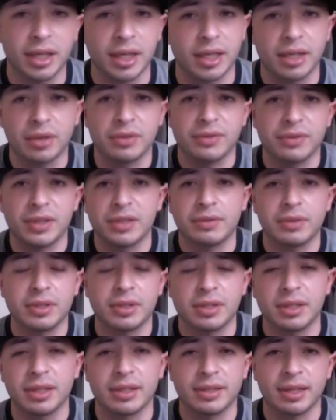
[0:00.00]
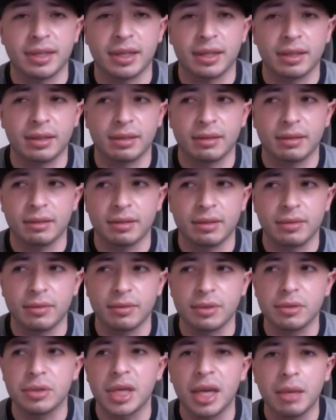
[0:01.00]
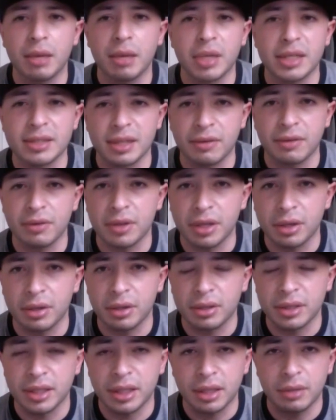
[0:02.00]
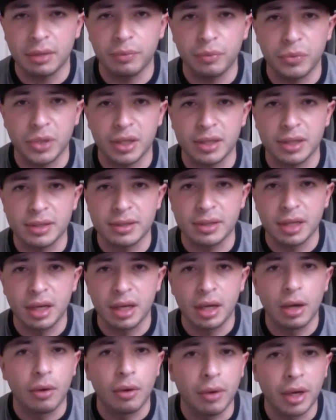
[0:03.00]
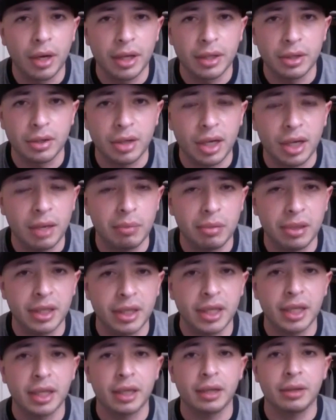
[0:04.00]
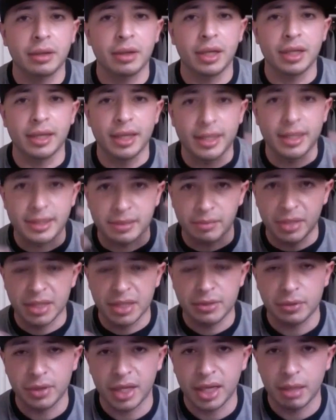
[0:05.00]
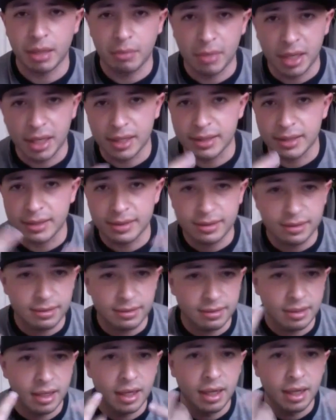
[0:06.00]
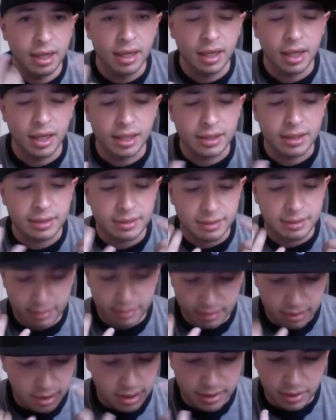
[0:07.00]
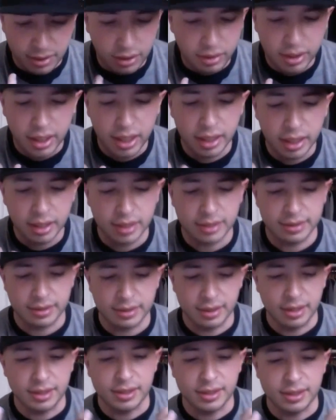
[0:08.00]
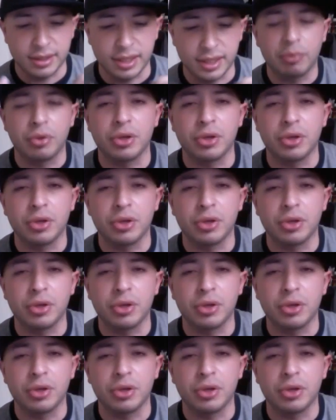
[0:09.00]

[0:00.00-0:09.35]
It goes vice versa. It's like you, you can't base everything on DN because one, you're not playing. It, it's a mental game, and it's it's it's all in the head. It's it's in per.